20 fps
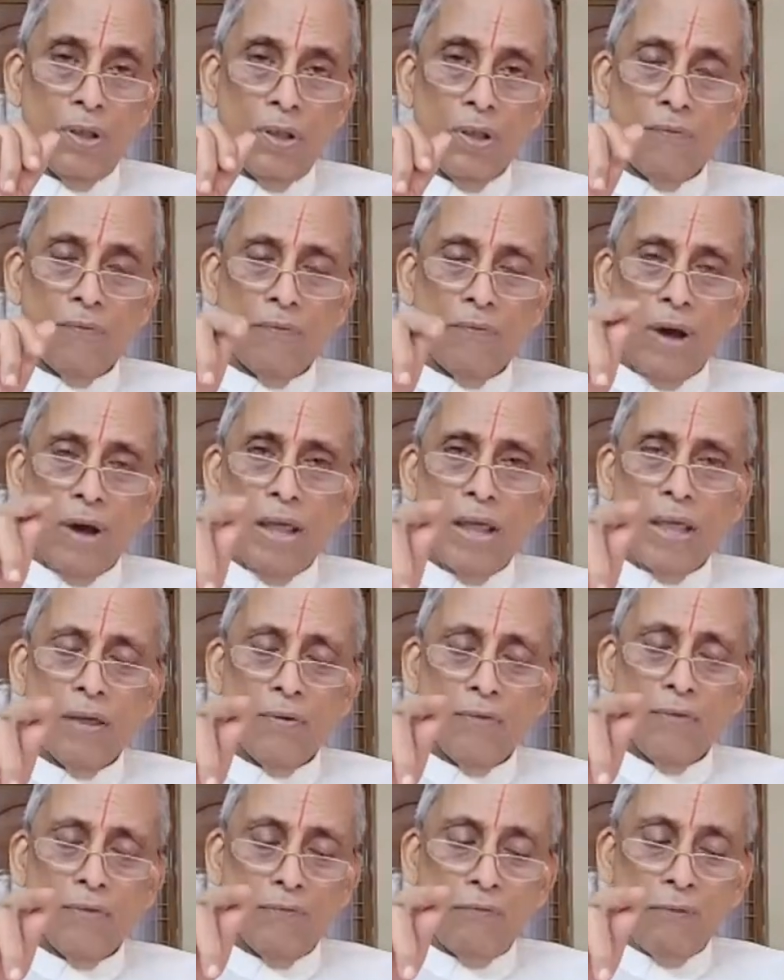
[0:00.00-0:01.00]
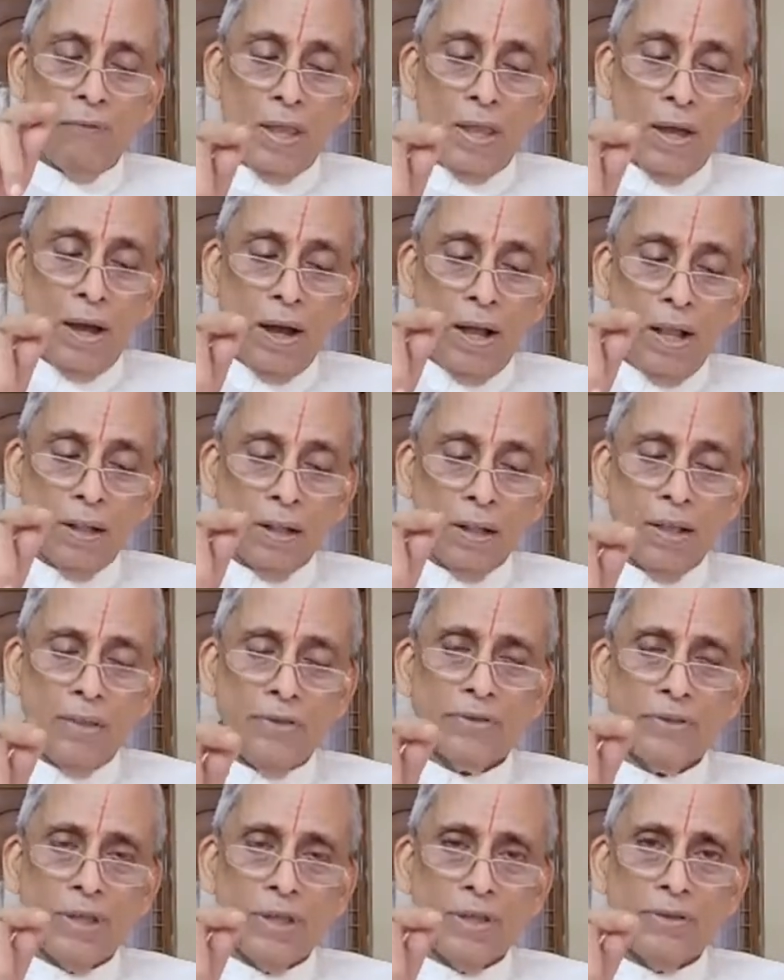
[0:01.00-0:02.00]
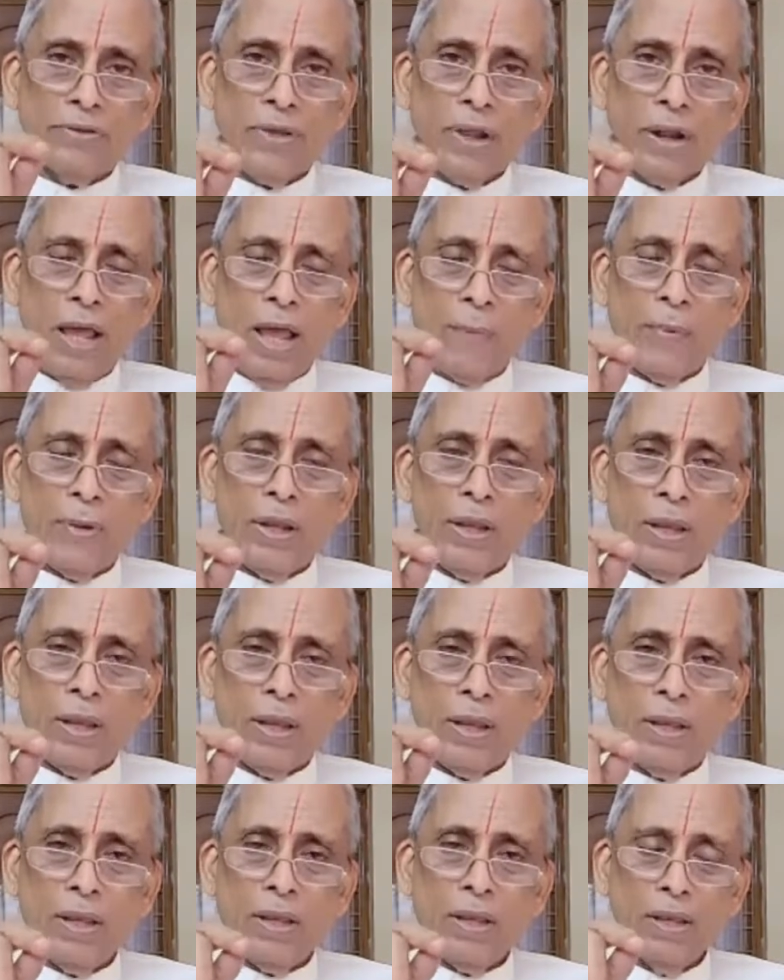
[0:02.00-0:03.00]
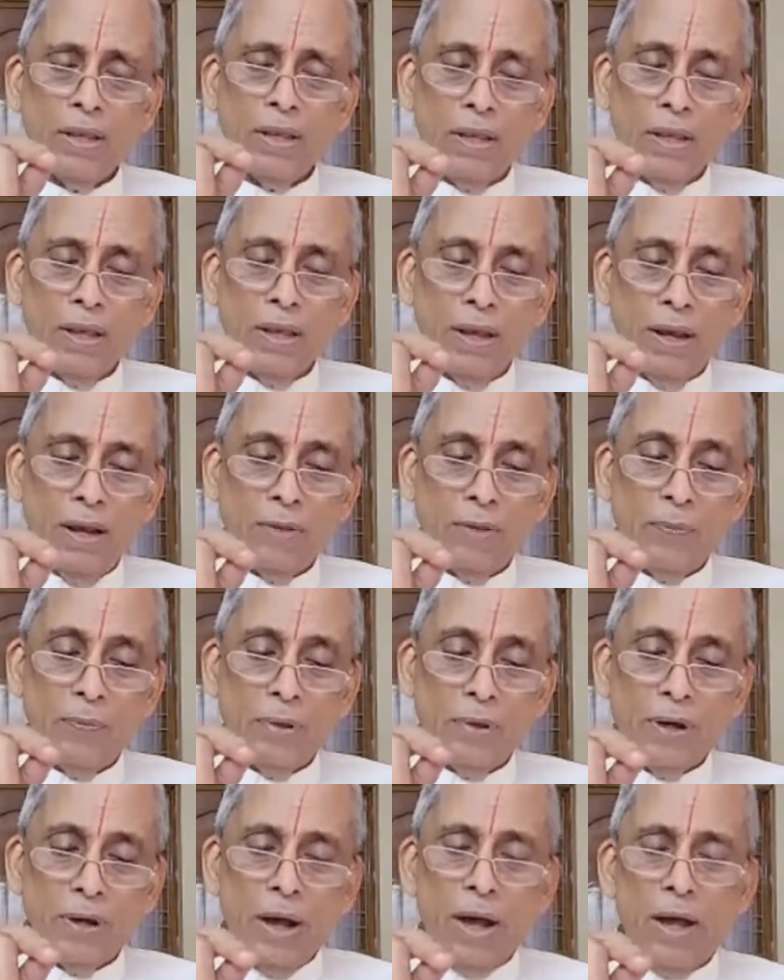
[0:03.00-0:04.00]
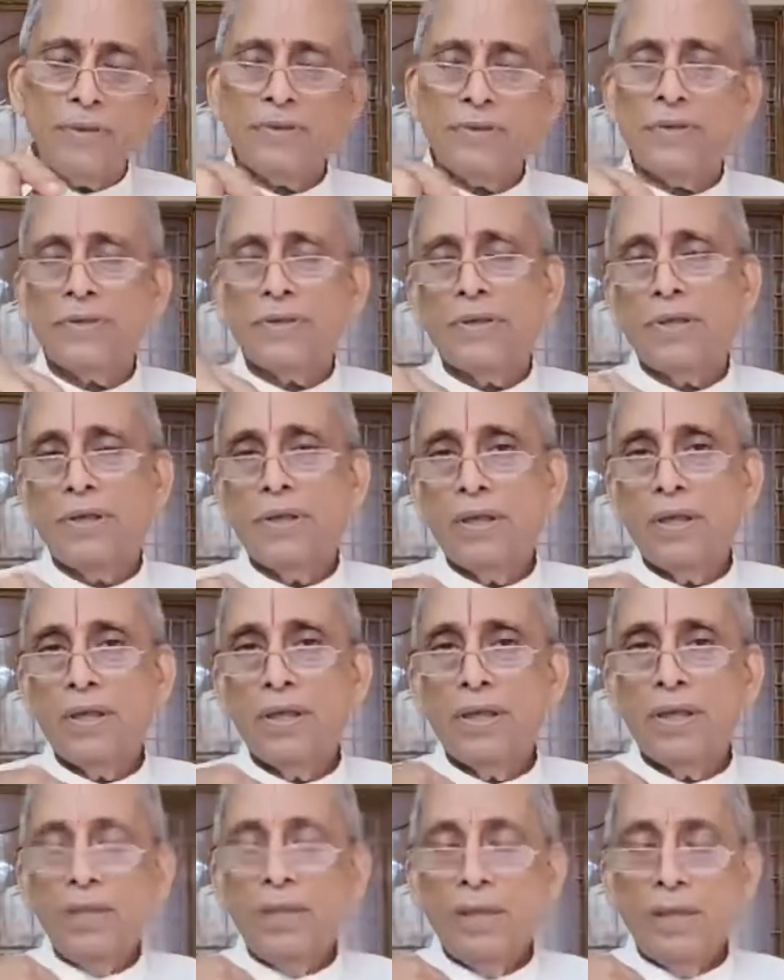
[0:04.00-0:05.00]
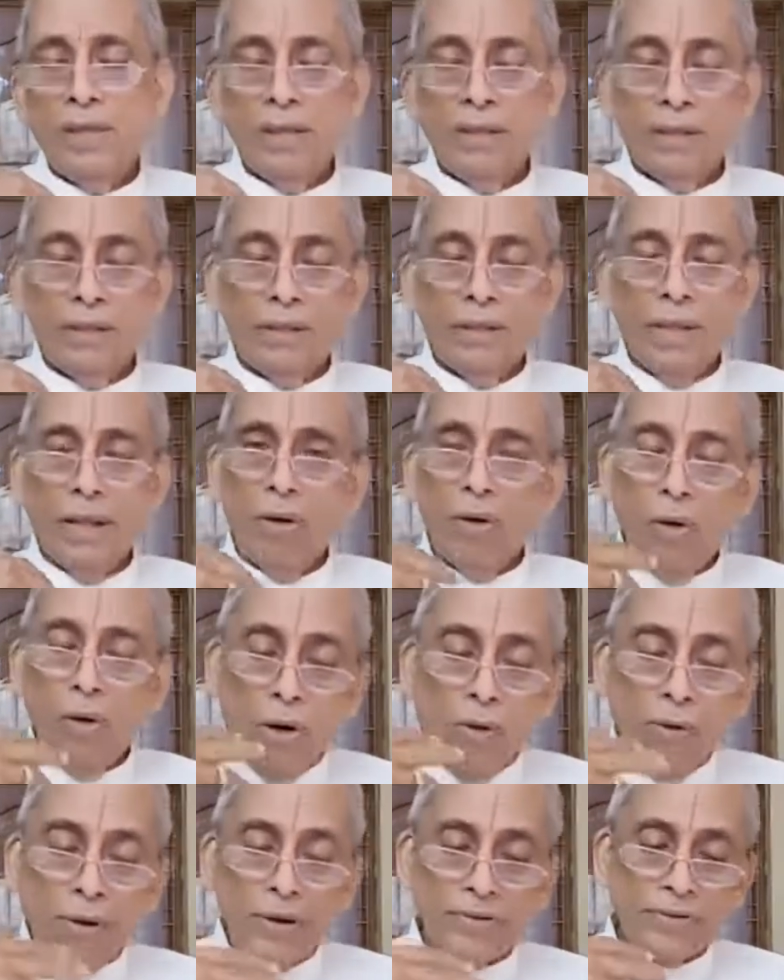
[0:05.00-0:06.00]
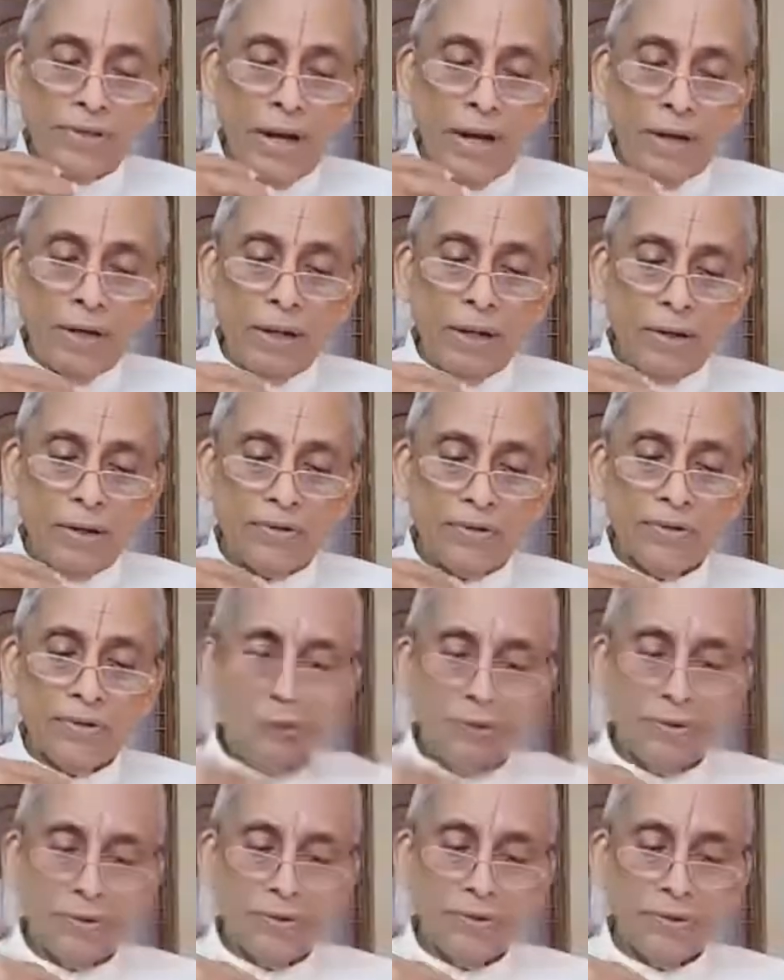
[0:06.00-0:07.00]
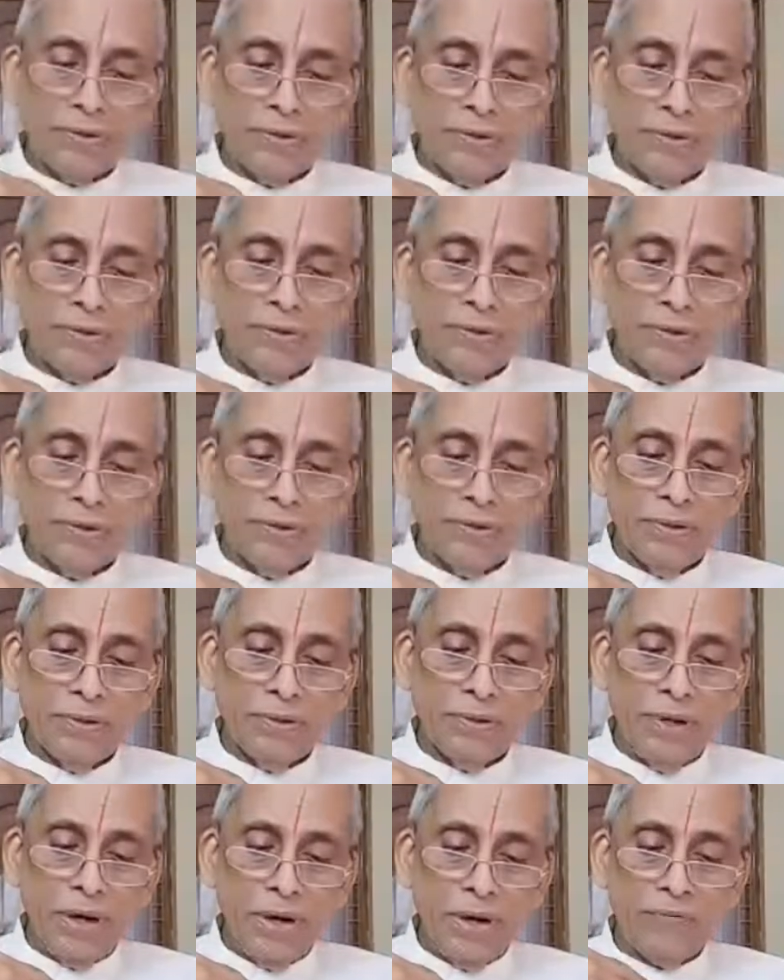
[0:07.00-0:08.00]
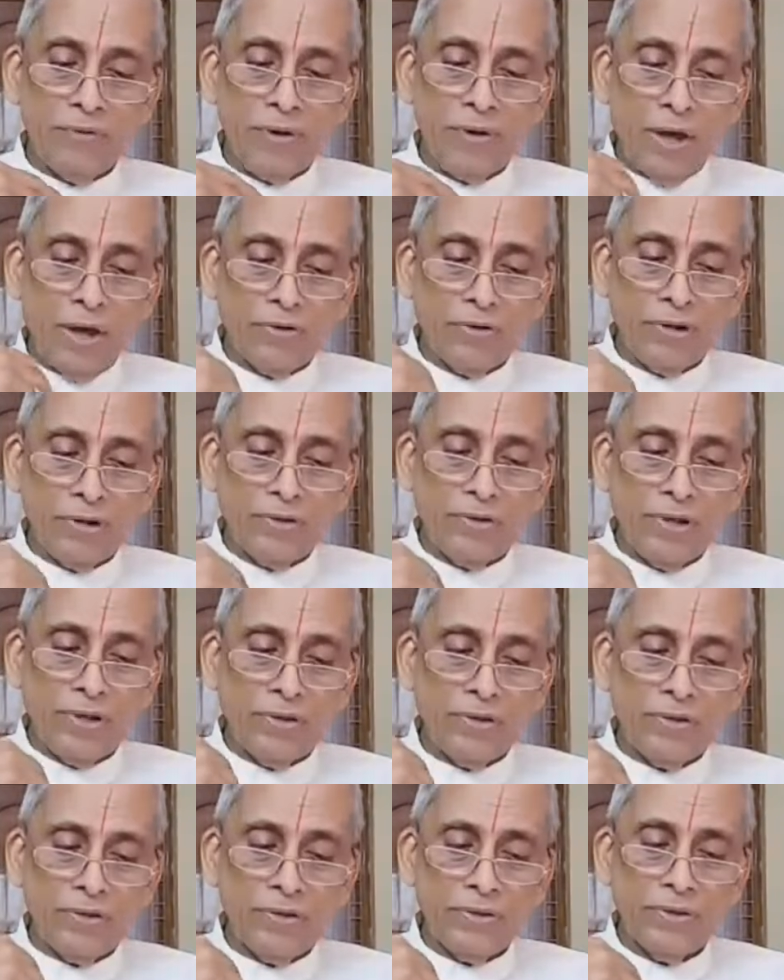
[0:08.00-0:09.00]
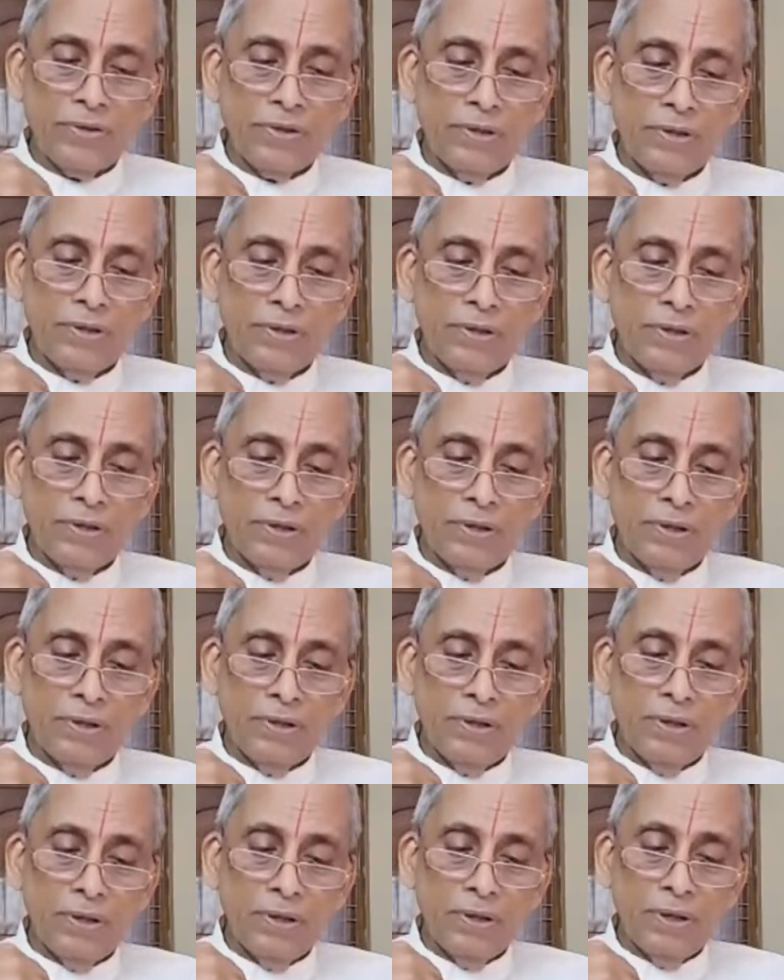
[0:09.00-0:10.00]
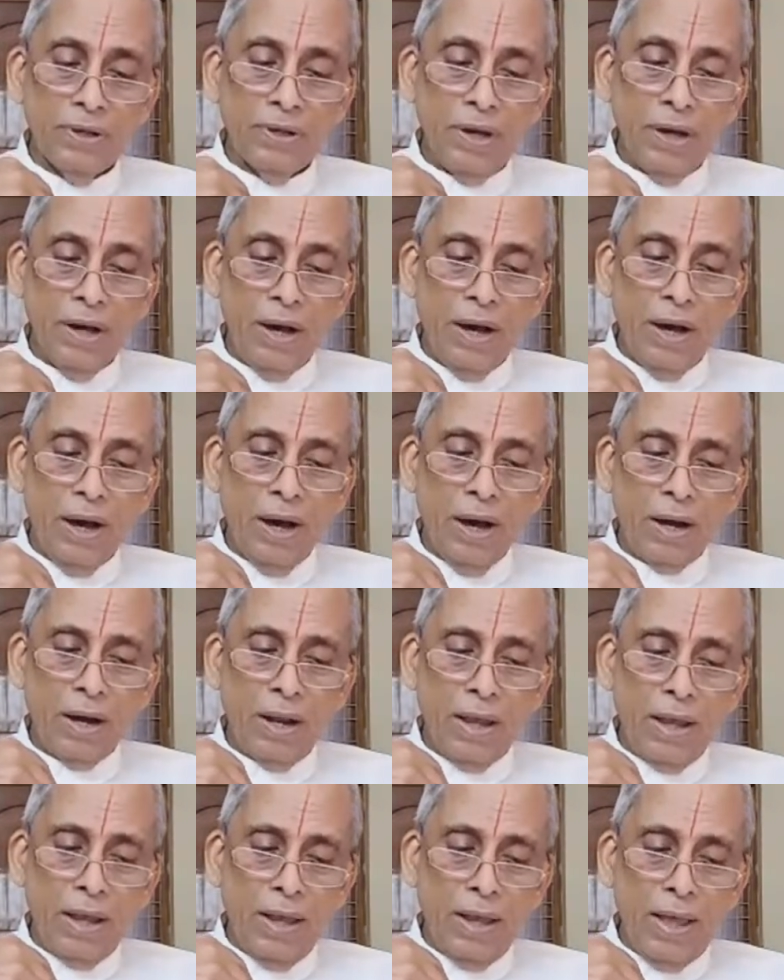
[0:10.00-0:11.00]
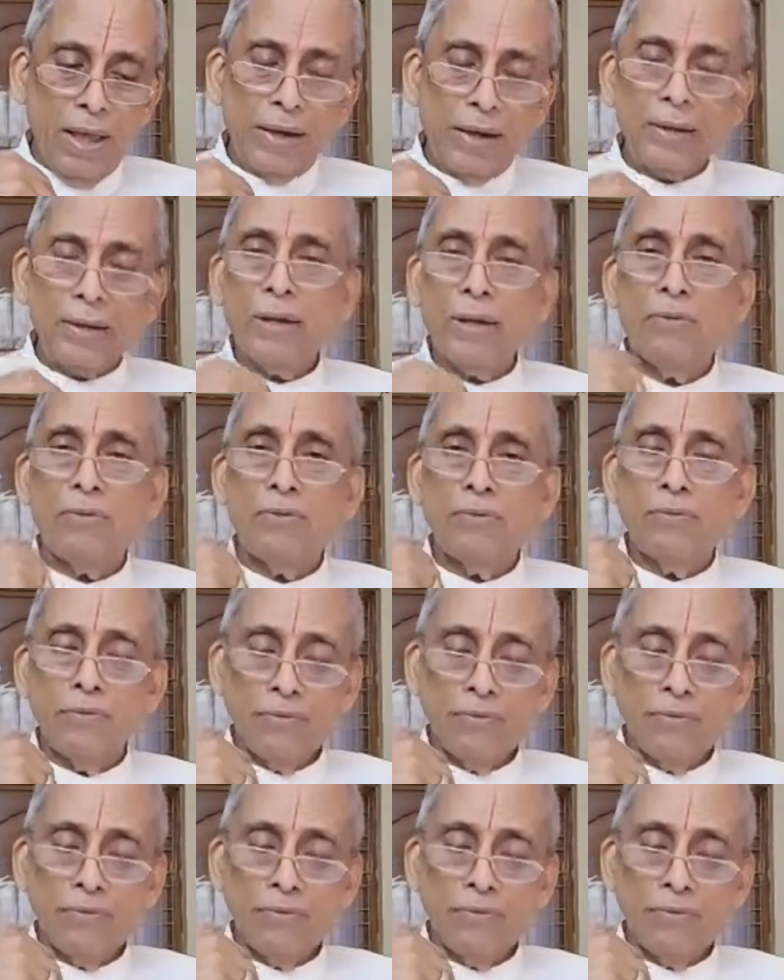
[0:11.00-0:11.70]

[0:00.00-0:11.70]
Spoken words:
why all these things are happening? It is because the lower centers of consciousness are active